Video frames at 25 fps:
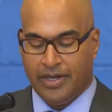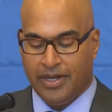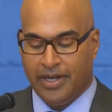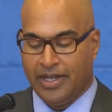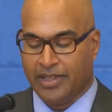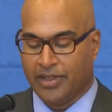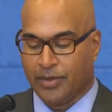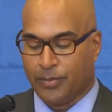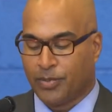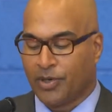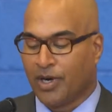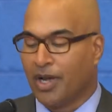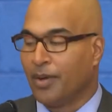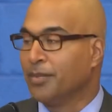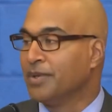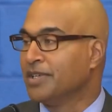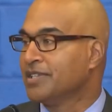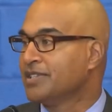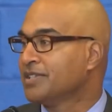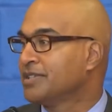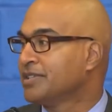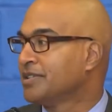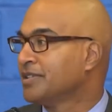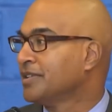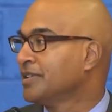and the
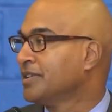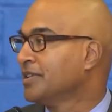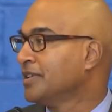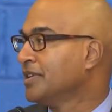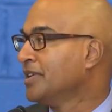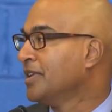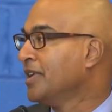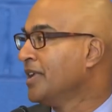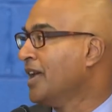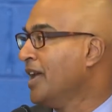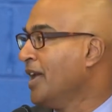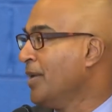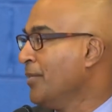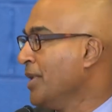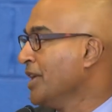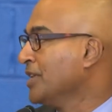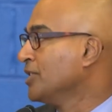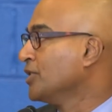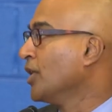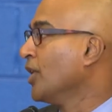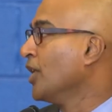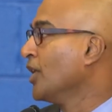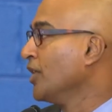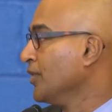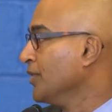promise I
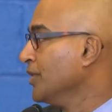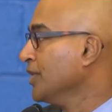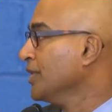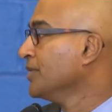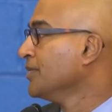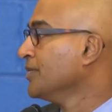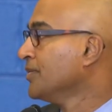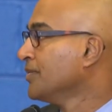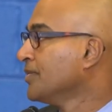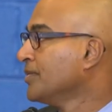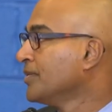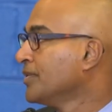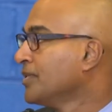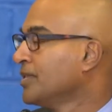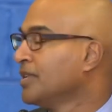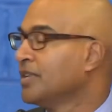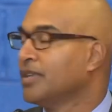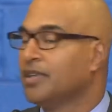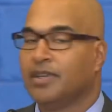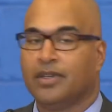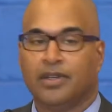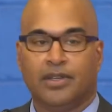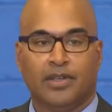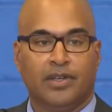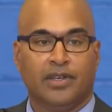make to all of you.
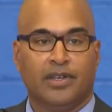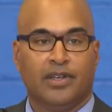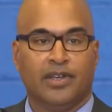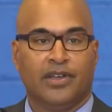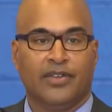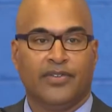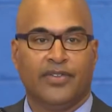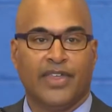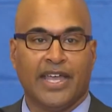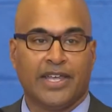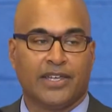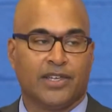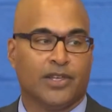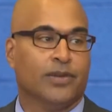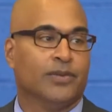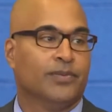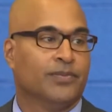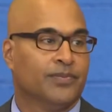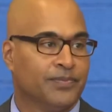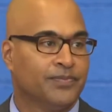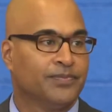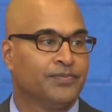Thank you.